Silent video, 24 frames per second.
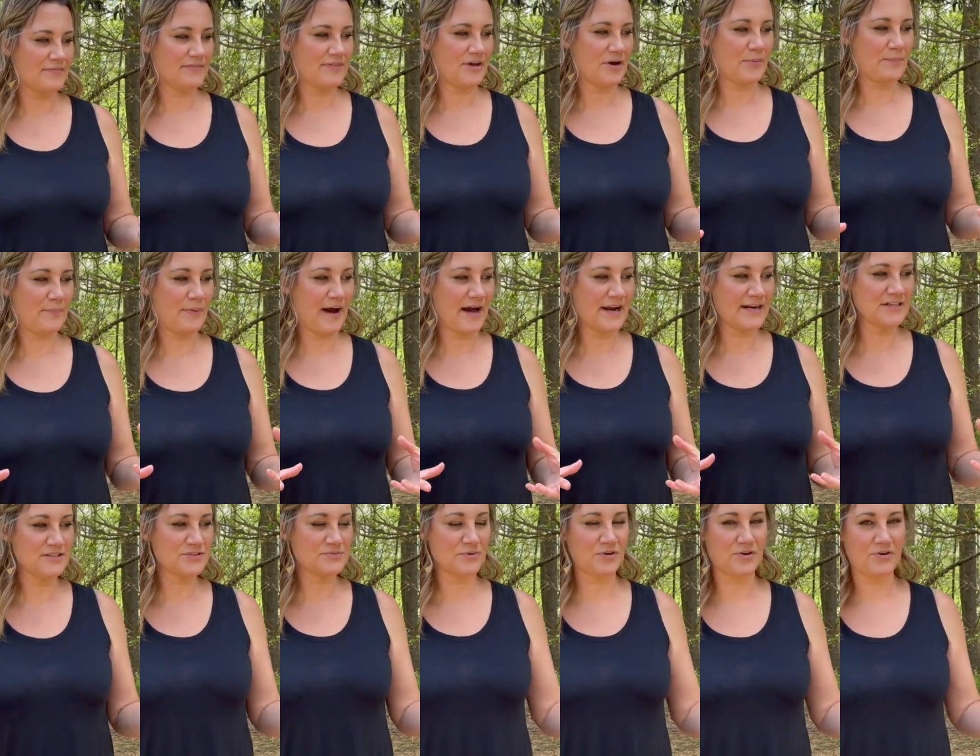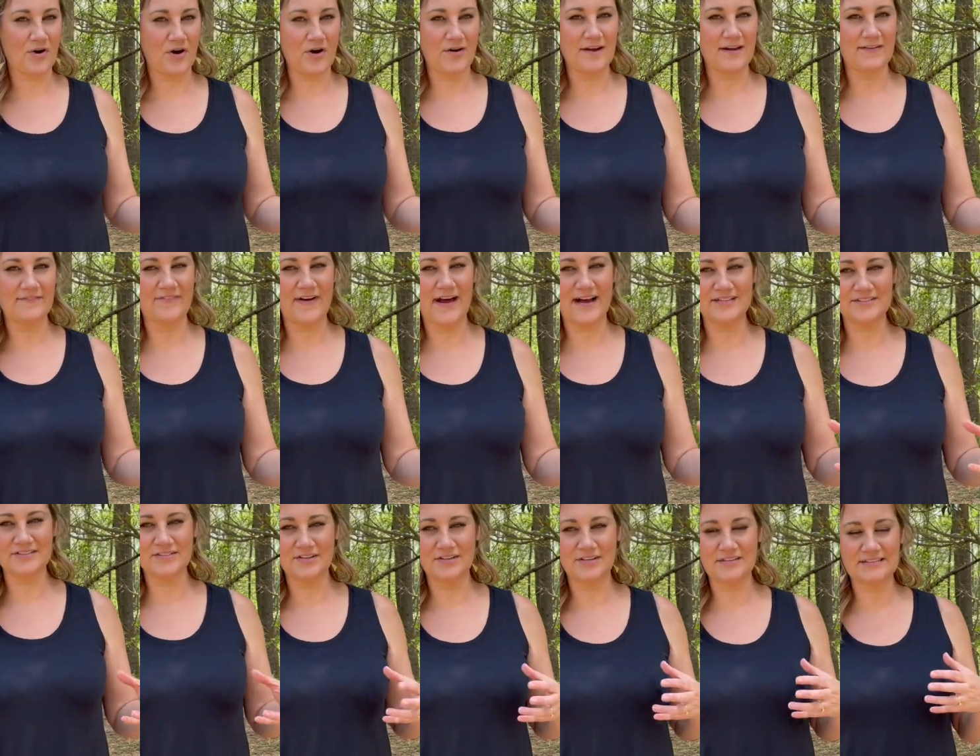their bodies were growing
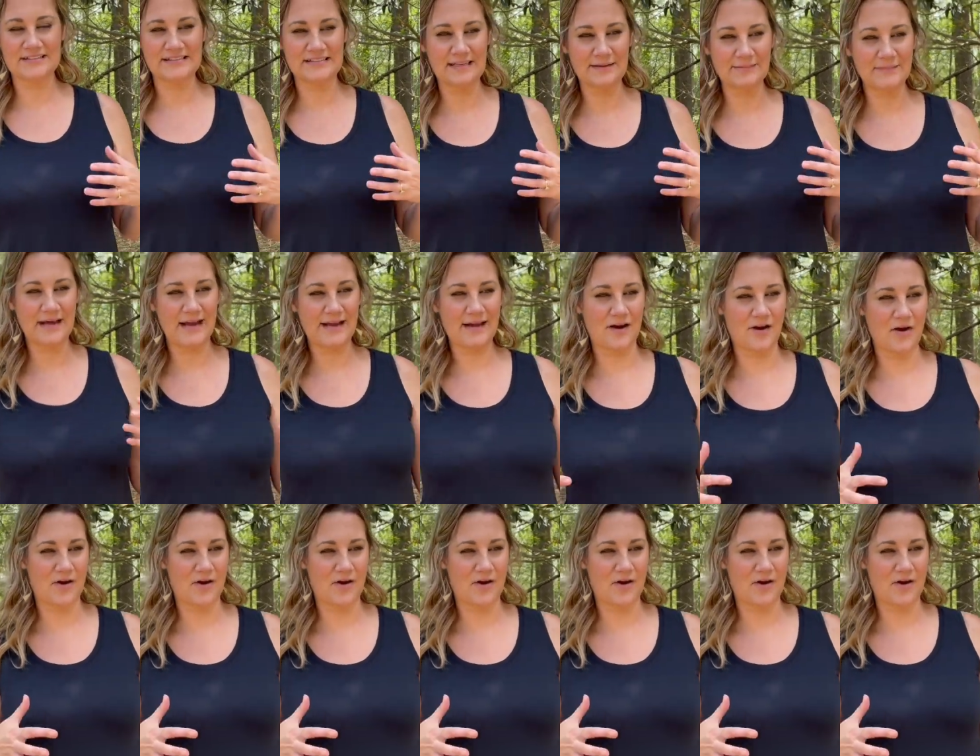faster, it seemed like,